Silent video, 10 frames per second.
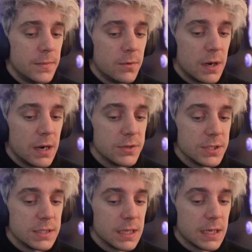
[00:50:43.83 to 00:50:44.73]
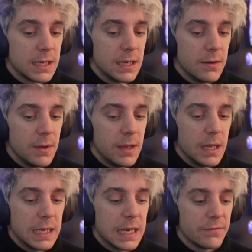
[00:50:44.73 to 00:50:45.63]
where I was just like,
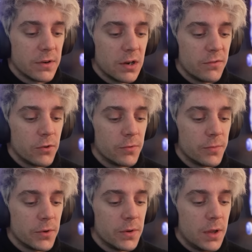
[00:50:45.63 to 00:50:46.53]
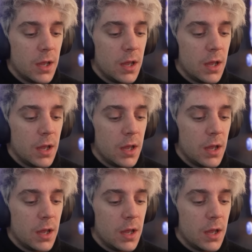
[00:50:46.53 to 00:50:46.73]
getting very vulnerable.